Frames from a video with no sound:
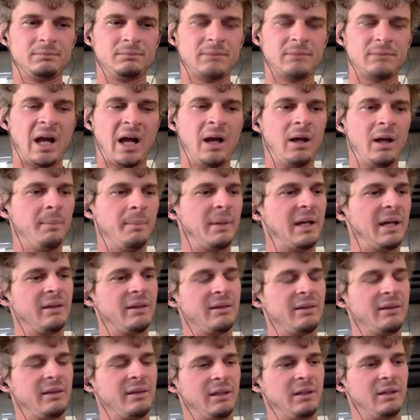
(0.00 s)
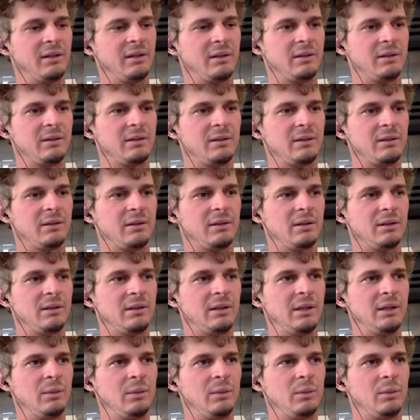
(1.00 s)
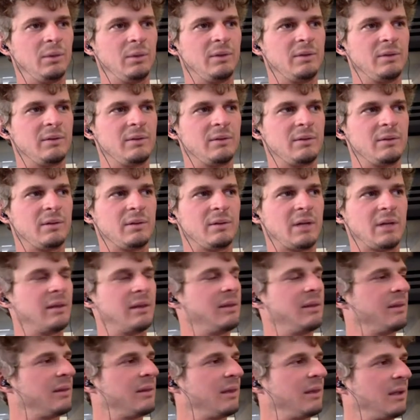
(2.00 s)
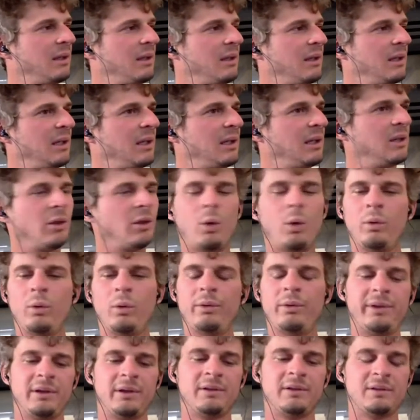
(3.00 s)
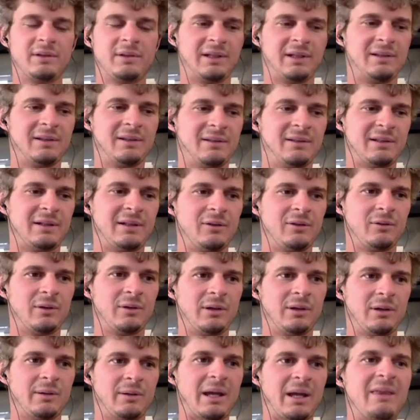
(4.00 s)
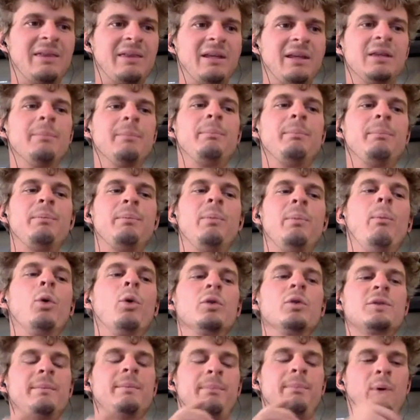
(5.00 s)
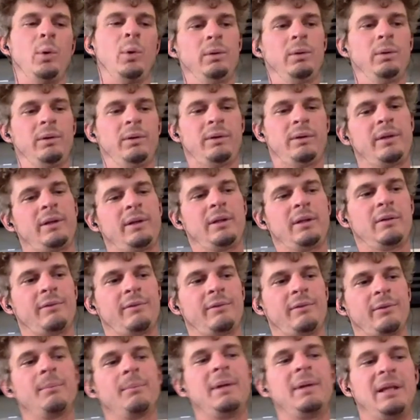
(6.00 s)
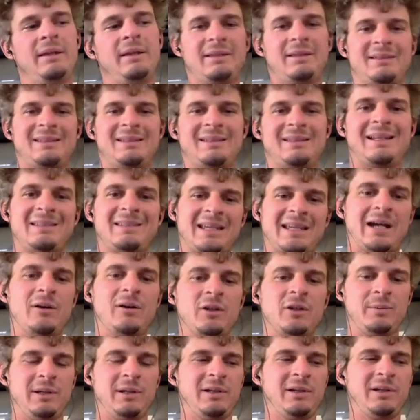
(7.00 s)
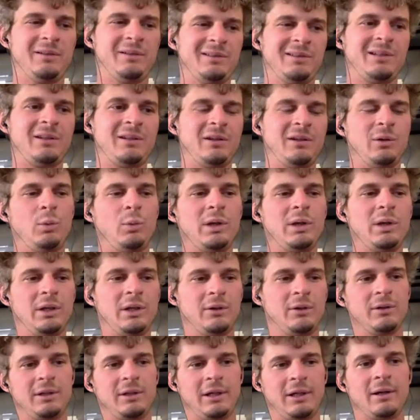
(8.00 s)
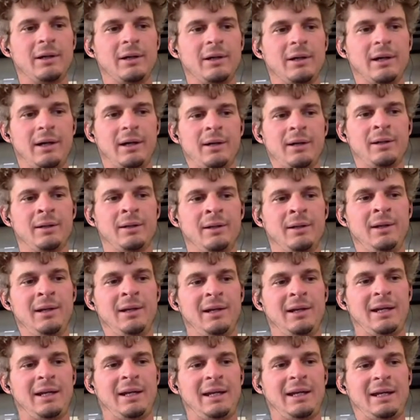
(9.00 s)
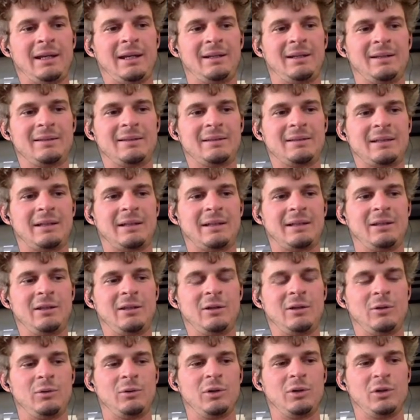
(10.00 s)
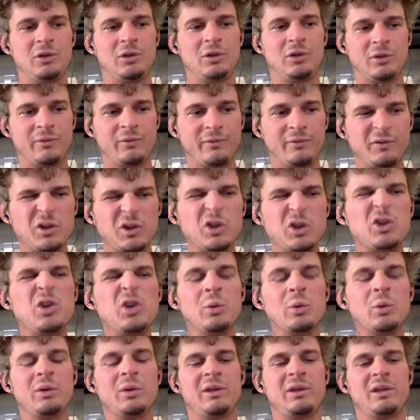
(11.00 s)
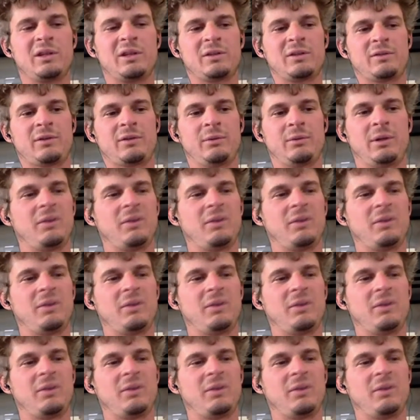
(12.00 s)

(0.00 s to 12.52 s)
I think it was the whole thing stands out. I think the most important thing for me that stands out is because when you're a young guy and it's like you're doing this for real.